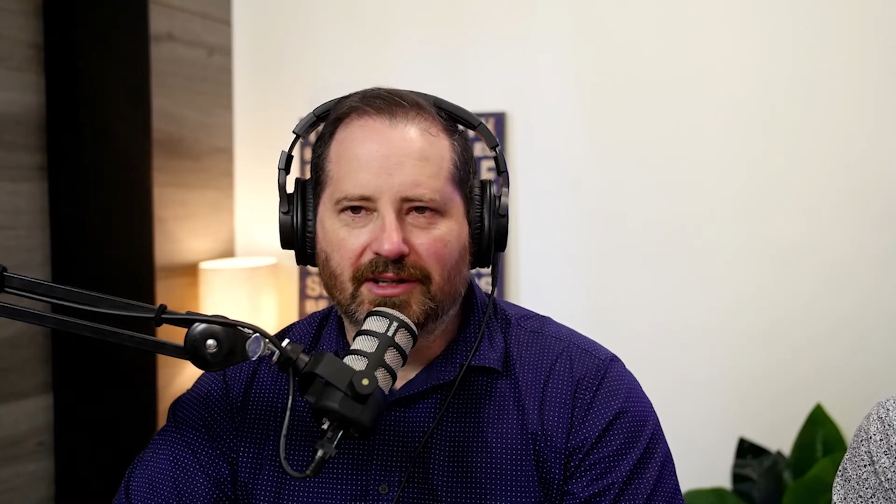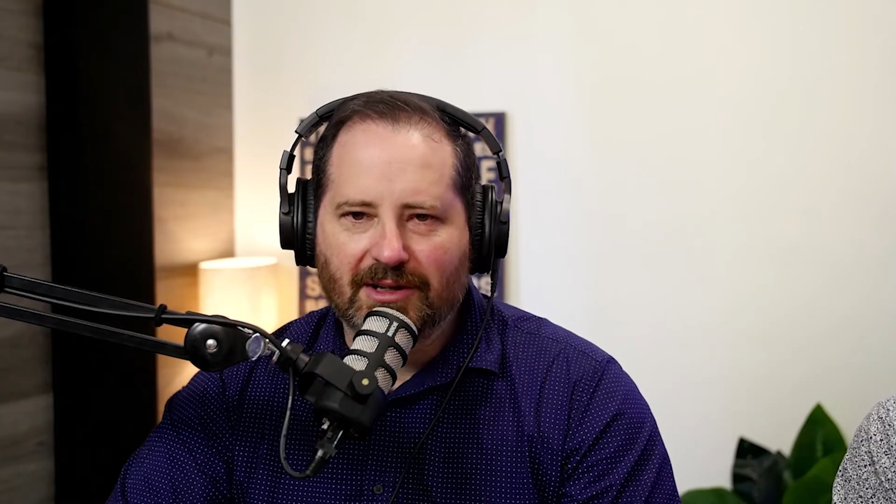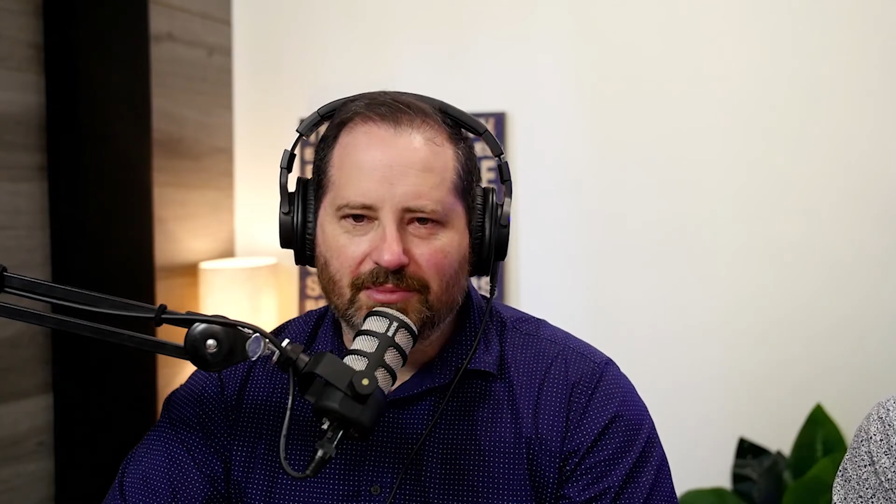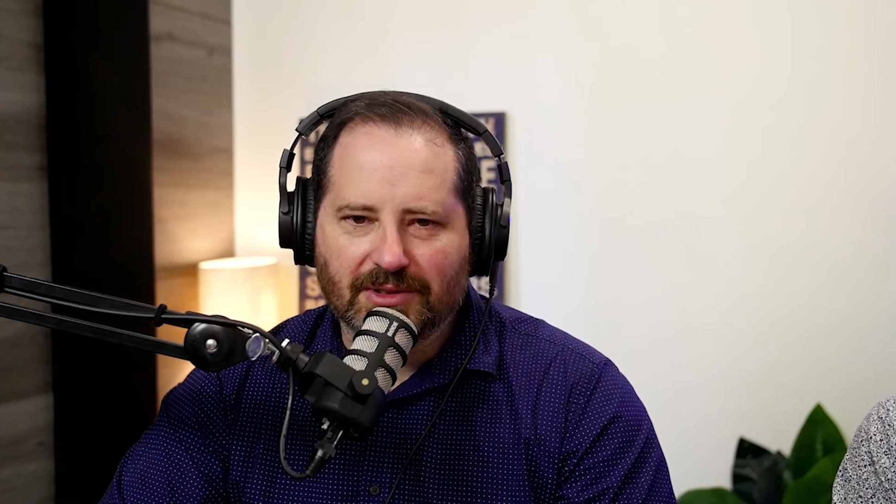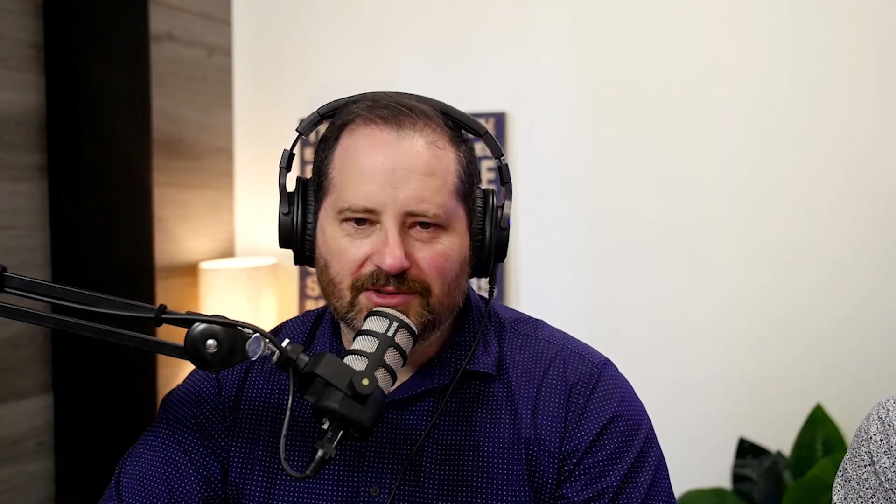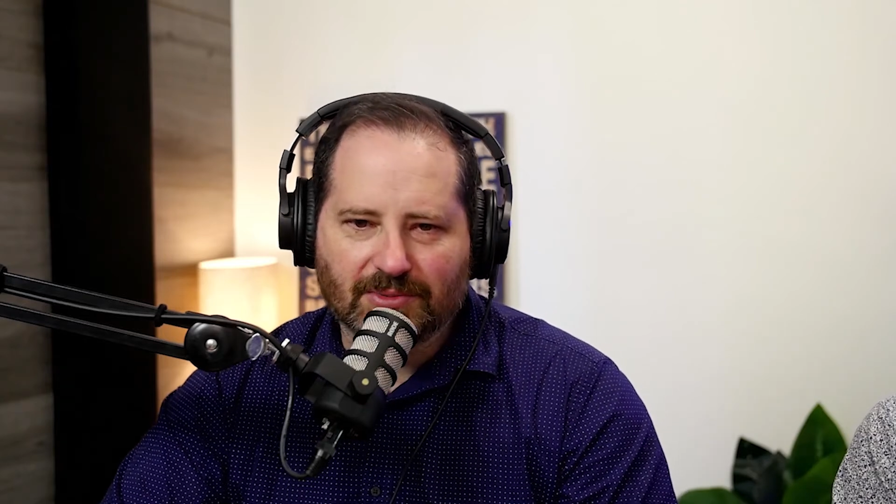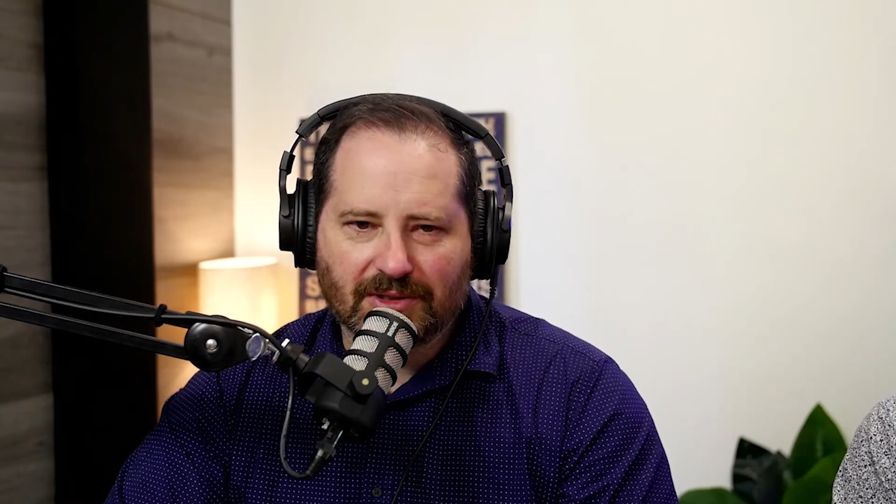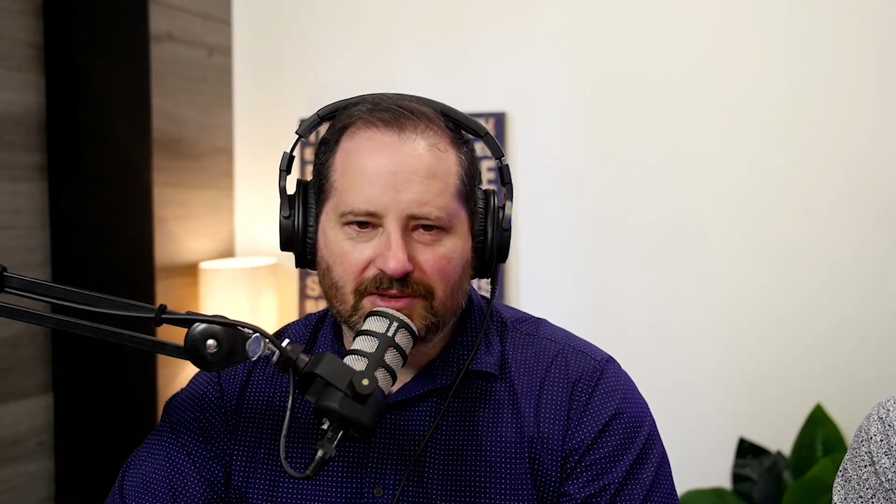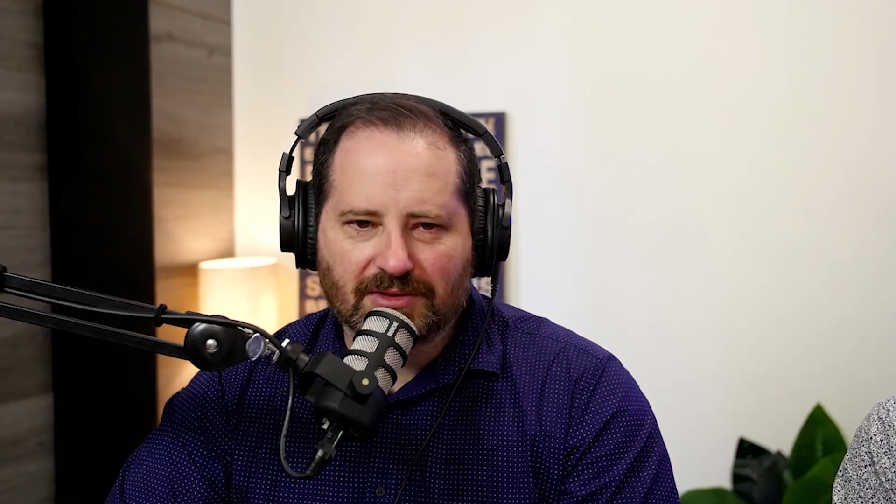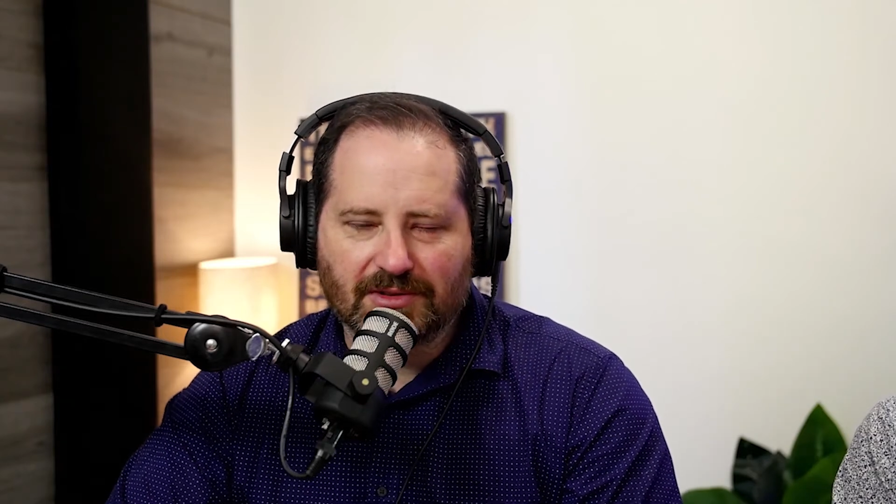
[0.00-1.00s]
Because what
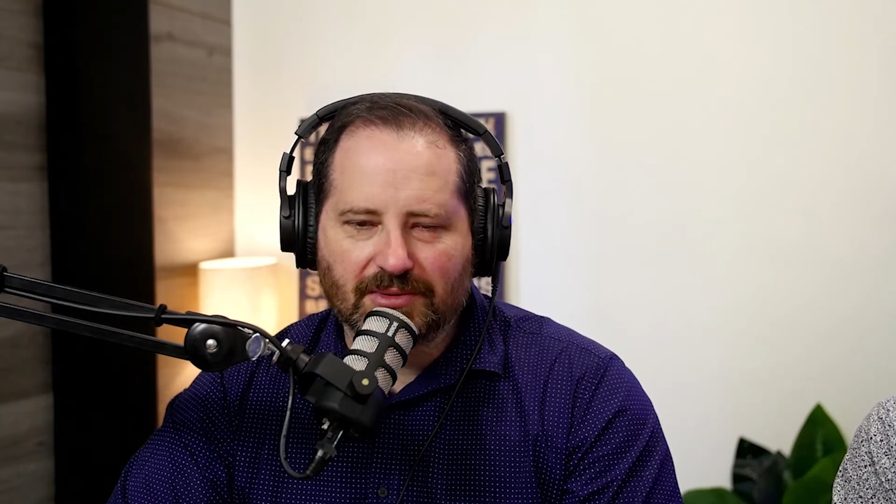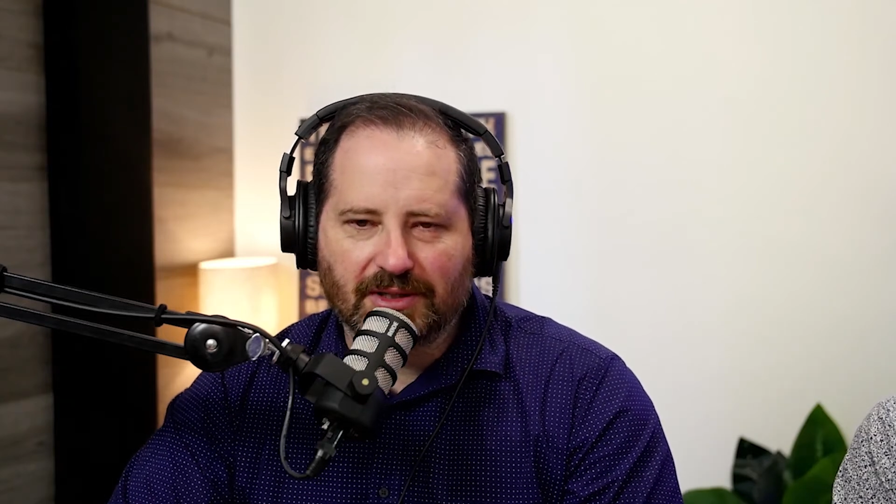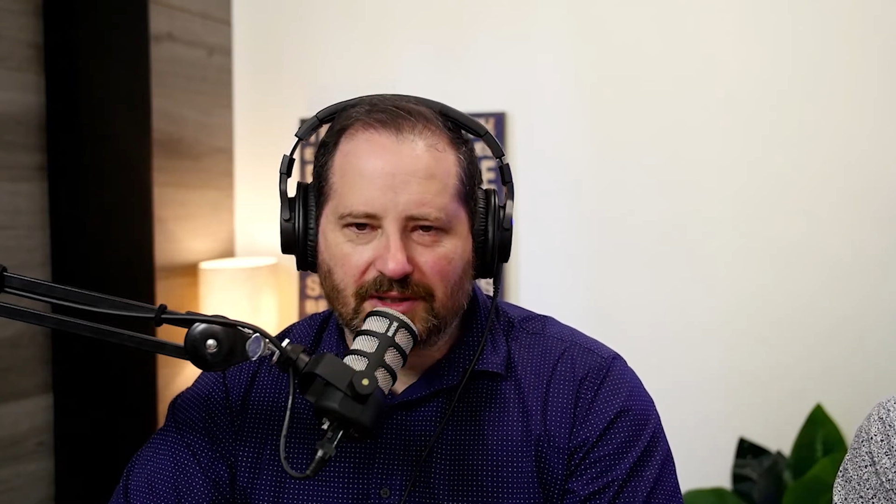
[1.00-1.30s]
it's doing